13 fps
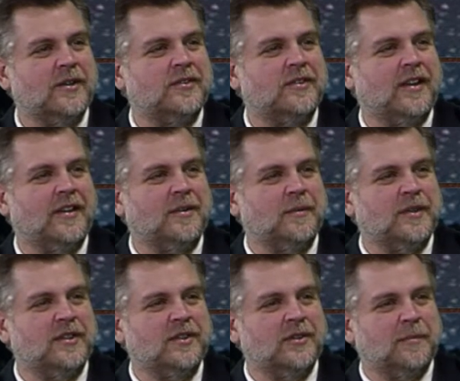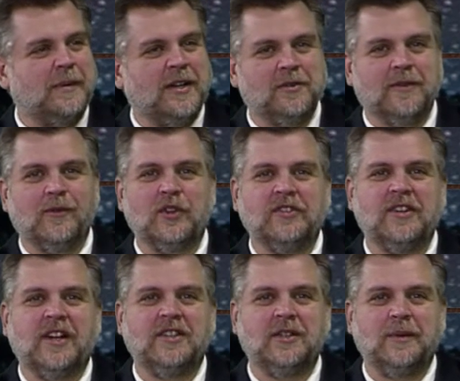side that we do at
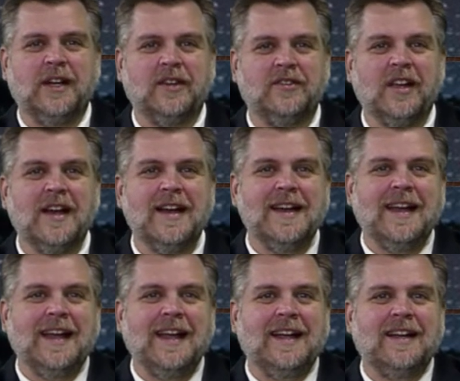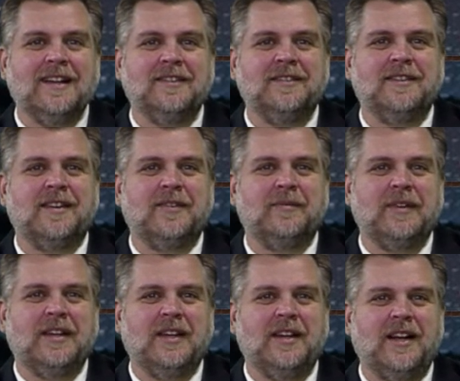patriotvoice.us. And
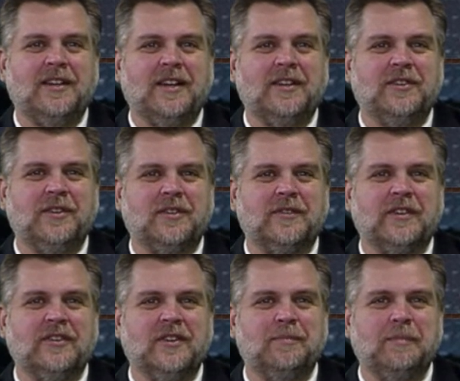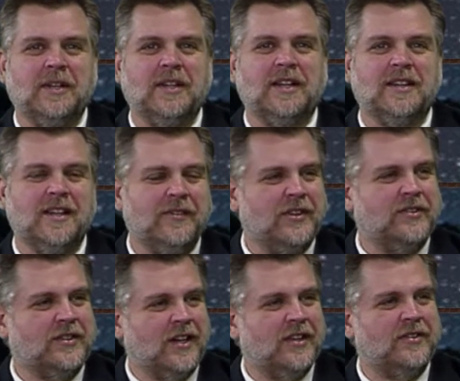I talked to him, I said, Bill, I love this
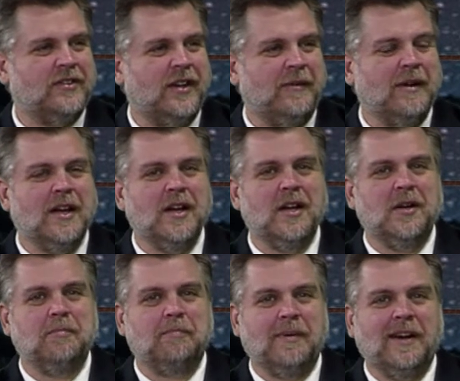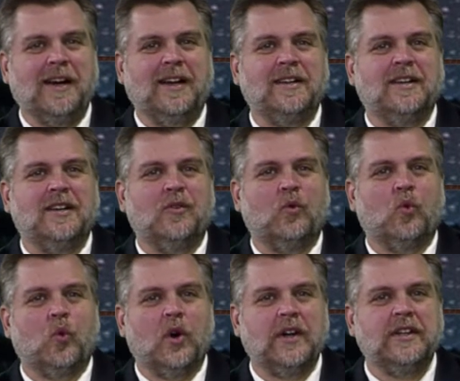concept, but
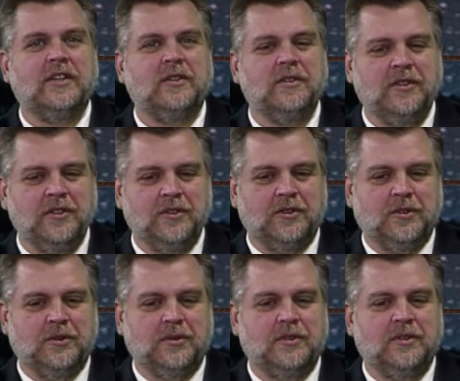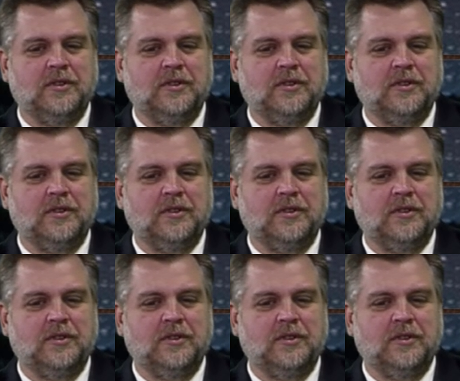what do you do